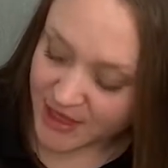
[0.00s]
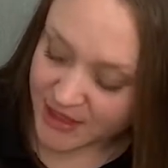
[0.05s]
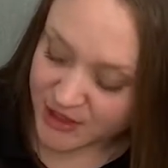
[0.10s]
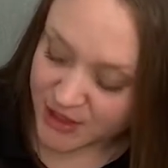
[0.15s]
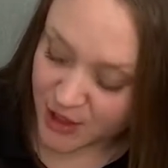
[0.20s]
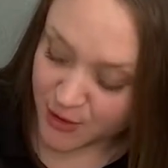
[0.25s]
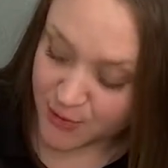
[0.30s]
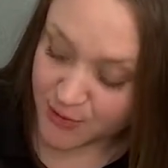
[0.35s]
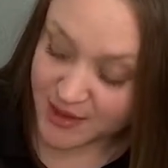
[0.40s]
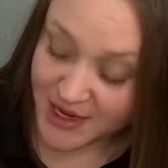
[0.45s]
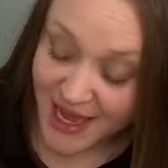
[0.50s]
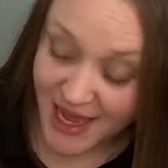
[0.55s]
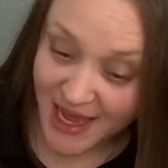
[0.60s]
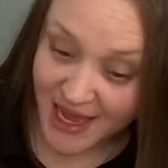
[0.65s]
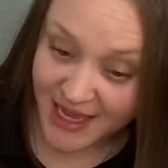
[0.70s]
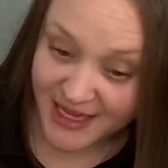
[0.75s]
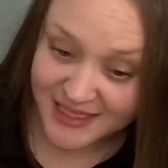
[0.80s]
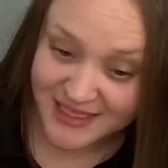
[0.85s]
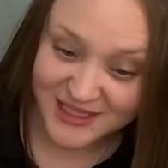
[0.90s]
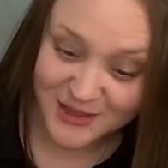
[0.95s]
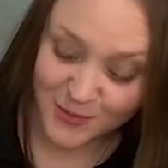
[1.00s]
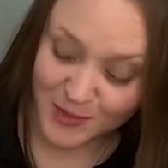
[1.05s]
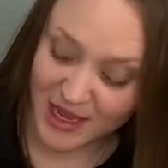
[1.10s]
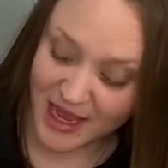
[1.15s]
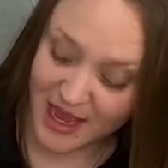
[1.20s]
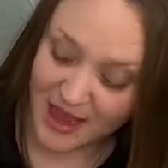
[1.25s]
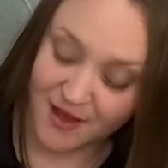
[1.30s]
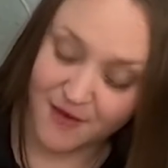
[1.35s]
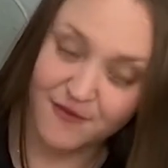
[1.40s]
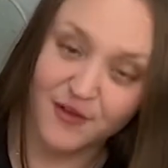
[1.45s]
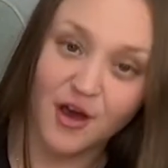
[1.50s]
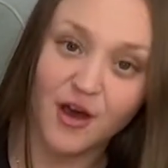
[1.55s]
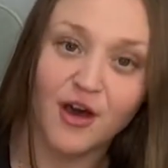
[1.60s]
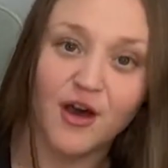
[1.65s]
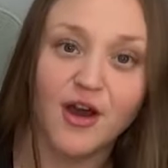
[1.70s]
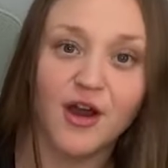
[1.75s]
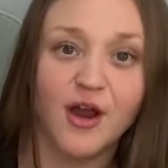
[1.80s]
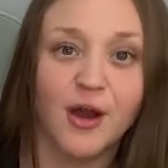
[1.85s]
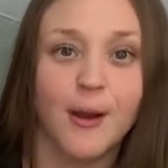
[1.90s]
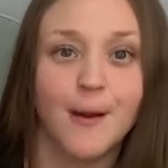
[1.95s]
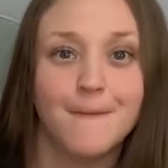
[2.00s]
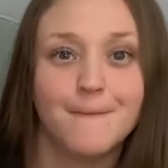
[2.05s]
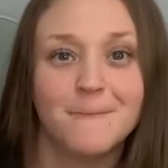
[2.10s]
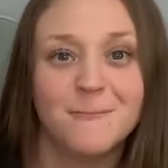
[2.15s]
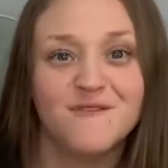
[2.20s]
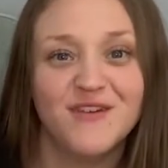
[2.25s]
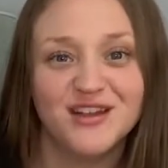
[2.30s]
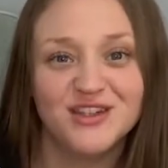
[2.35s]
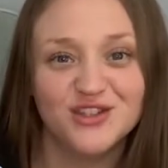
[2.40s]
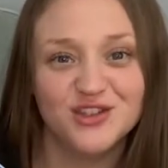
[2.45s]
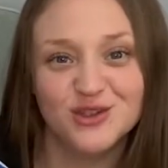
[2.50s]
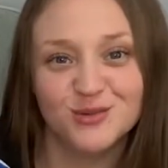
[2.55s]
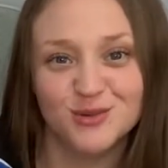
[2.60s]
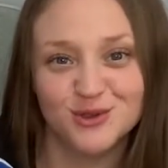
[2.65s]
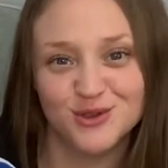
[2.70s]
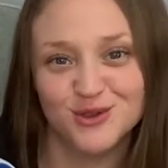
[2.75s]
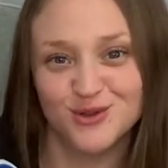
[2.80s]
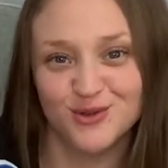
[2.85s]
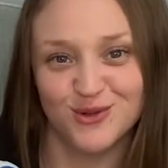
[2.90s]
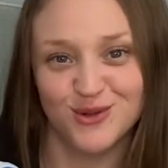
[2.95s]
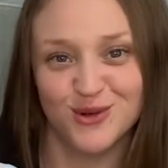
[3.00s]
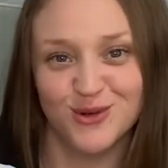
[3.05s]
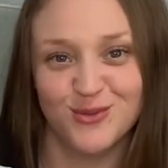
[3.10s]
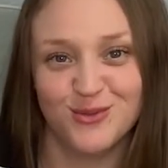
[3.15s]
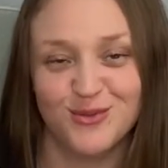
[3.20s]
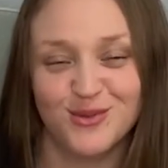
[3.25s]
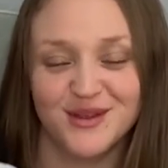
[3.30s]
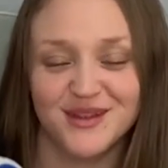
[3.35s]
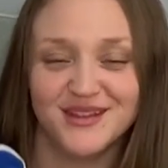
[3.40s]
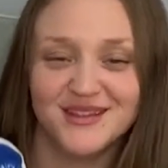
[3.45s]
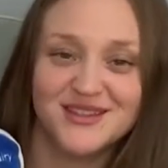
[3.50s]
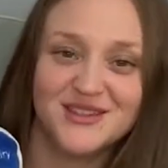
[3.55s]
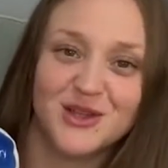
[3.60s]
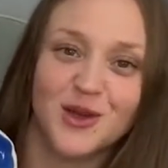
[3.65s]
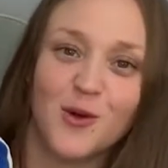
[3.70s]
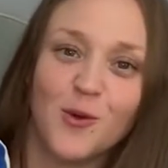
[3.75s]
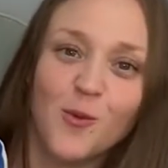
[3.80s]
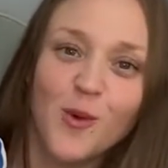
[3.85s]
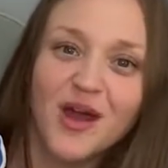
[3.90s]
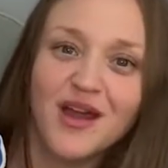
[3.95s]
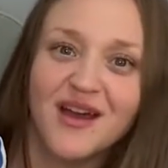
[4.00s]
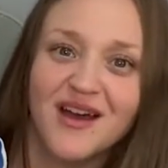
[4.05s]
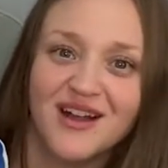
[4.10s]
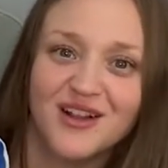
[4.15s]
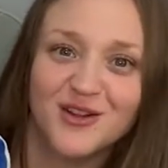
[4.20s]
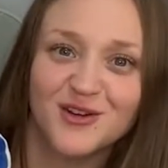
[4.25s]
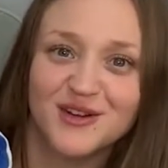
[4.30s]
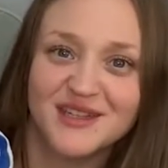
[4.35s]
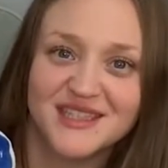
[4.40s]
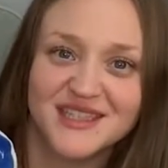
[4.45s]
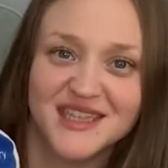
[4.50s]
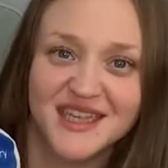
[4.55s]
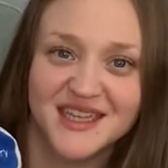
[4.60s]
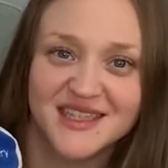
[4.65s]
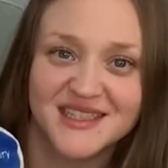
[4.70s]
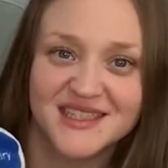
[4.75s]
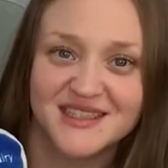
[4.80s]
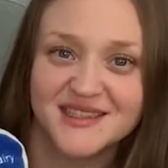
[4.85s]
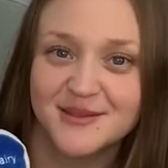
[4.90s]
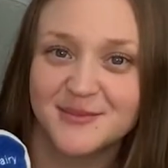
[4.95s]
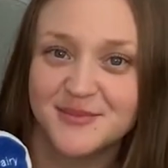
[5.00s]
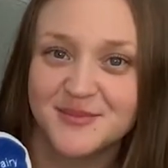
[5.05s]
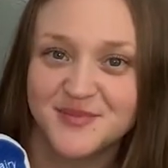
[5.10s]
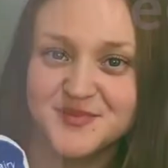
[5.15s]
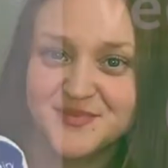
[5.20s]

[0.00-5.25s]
So next we have our vegetables group. So what color is this?